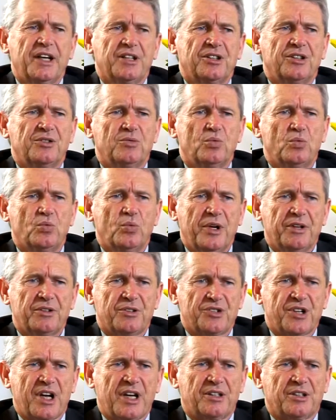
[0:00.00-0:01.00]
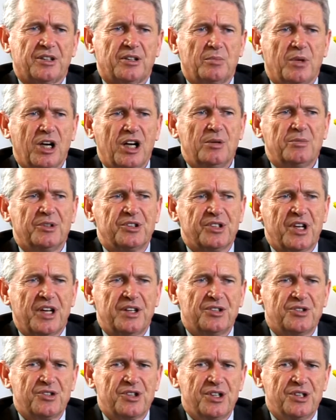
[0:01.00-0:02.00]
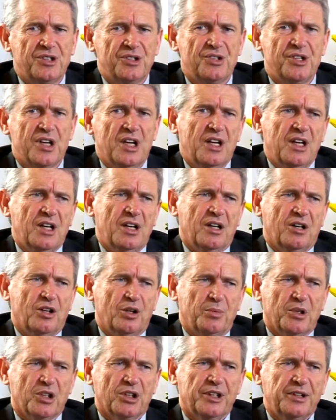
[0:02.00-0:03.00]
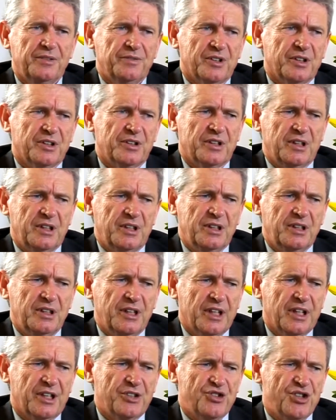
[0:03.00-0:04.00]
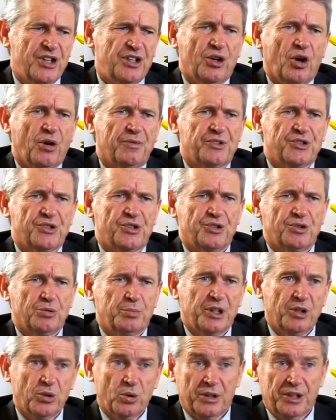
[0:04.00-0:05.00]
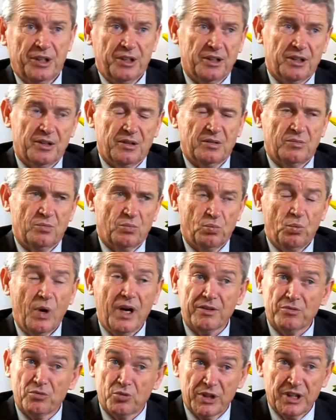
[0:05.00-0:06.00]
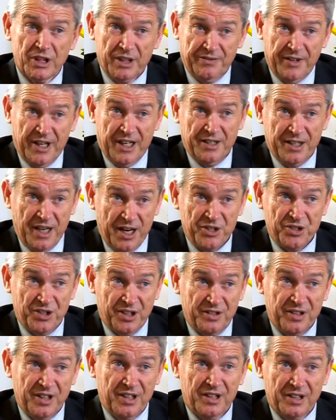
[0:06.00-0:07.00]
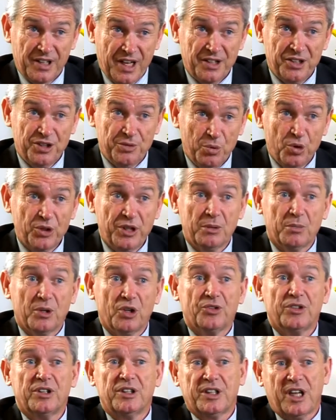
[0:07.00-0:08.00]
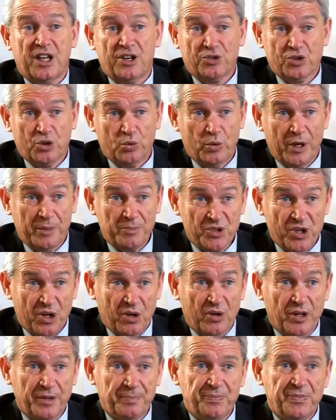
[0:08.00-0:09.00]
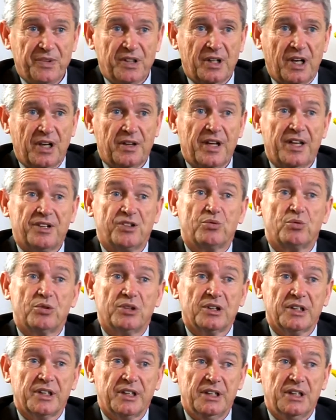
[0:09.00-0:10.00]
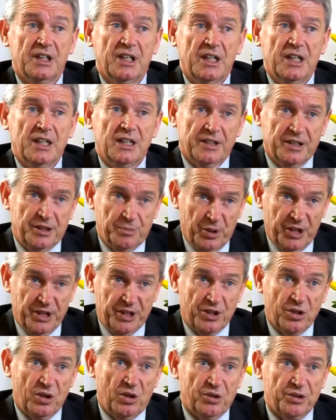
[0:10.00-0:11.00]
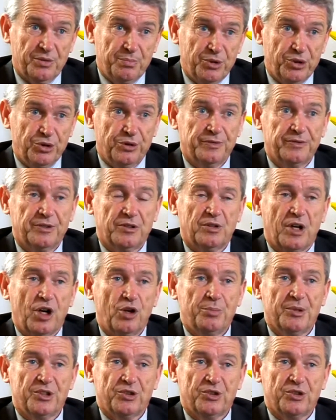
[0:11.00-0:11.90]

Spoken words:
and where it's at the moment, Dennis, is I believe that the city officers will be looking at one really fantastic thing, and that is putting them on the council website. Now that's really this Peter Cox move for open